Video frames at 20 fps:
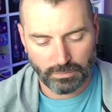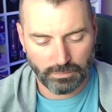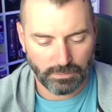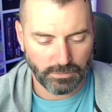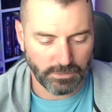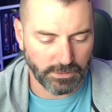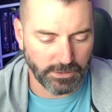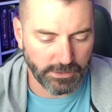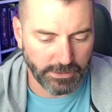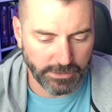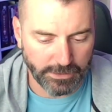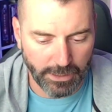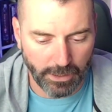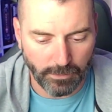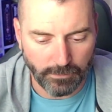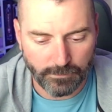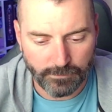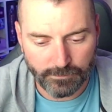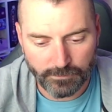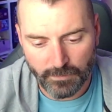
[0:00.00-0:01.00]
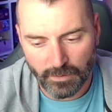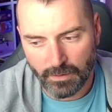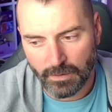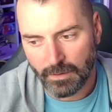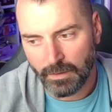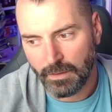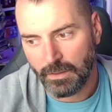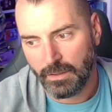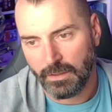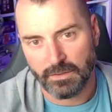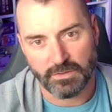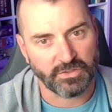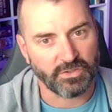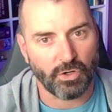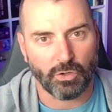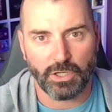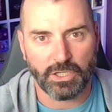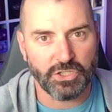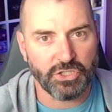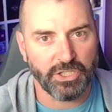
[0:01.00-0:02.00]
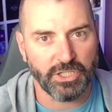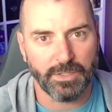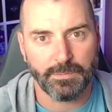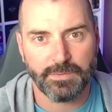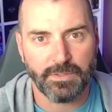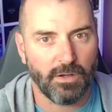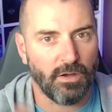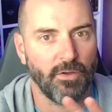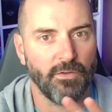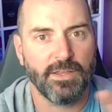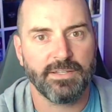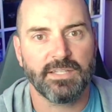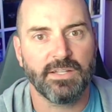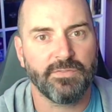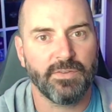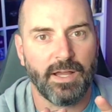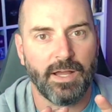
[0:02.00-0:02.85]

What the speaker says: You're good to go. And starting chips, all that stuff.